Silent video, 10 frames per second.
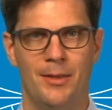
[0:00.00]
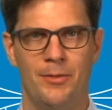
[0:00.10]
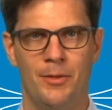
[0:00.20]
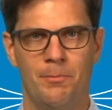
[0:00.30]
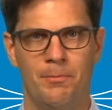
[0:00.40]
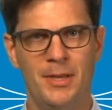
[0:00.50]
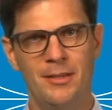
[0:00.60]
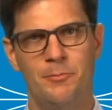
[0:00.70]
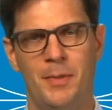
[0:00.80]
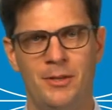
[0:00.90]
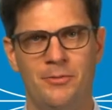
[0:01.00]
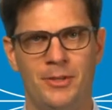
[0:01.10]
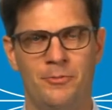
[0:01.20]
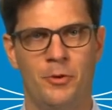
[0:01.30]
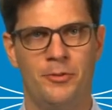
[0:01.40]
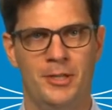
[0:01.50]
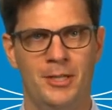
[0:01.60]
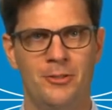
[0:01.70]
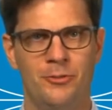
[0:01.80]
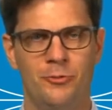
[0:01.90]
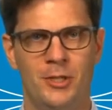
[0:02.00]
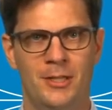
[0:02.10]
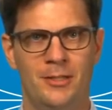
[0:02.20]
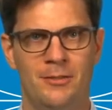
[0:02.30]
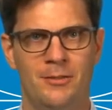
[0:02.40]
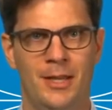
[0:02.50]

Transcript: The biggest benefit for the industry is